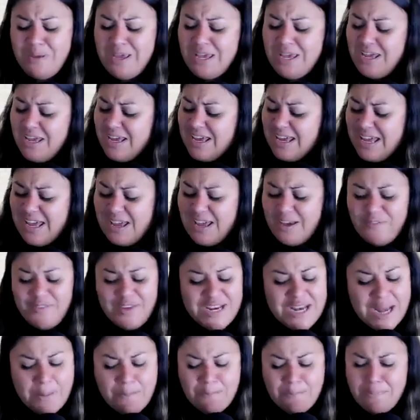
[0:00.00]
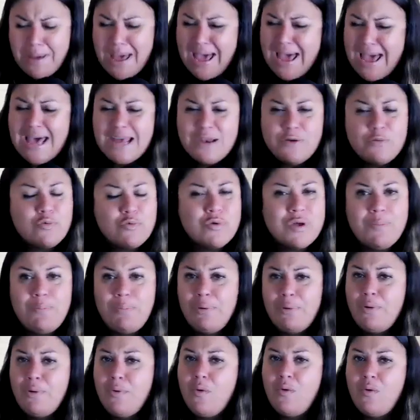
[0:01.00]
be giving a bad
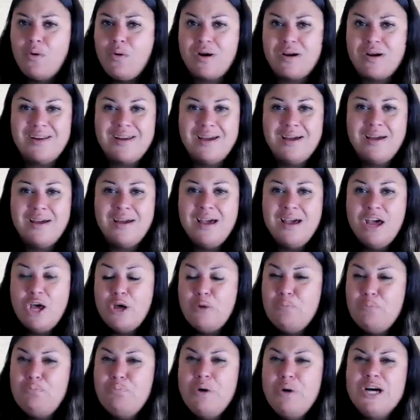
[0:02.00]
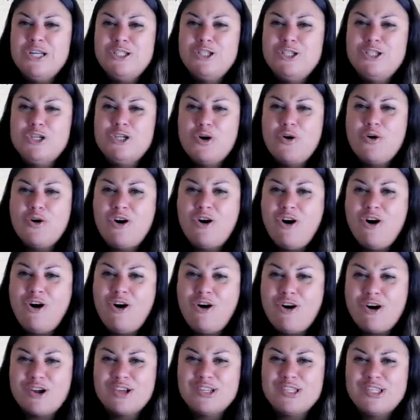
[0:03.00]
report, but your
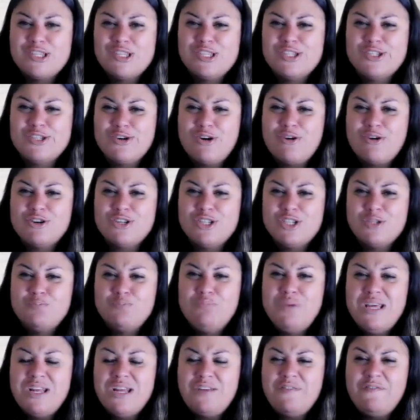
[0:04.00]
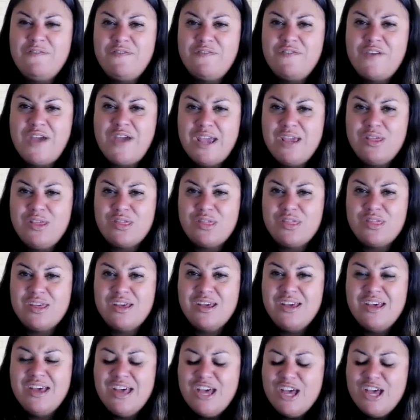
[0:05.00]
heart starts beating faith.
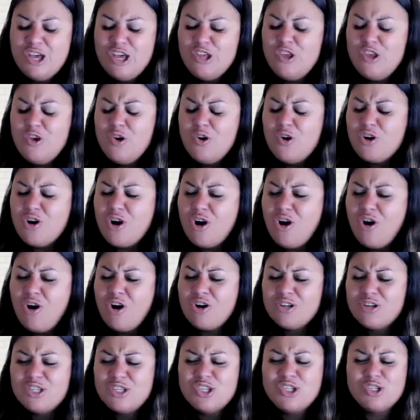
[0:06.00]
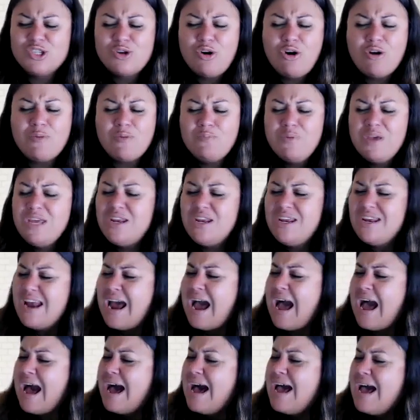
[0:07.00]
Your heart start beating,
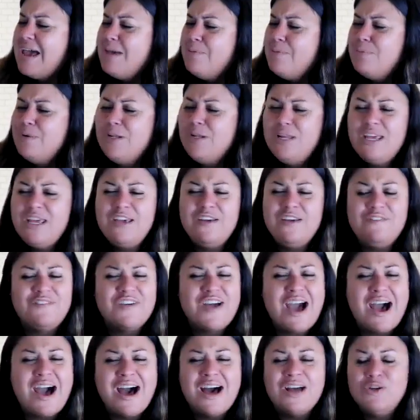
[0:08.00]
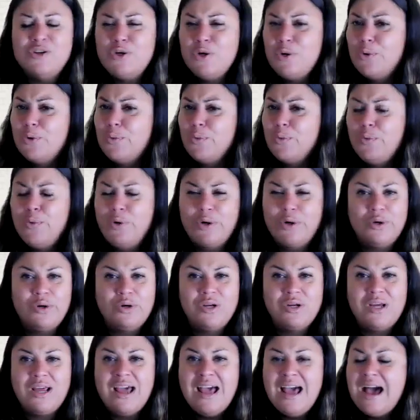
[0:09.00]
I believe, God, your
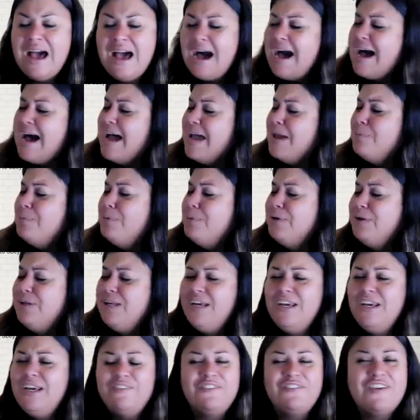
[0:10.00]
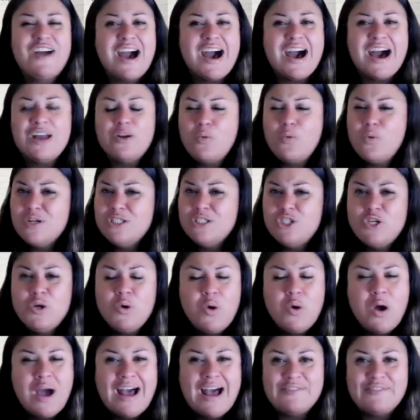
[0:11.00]
word. I believe, God, what
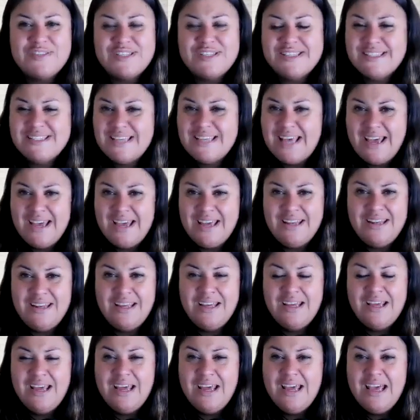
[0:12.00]
you have said.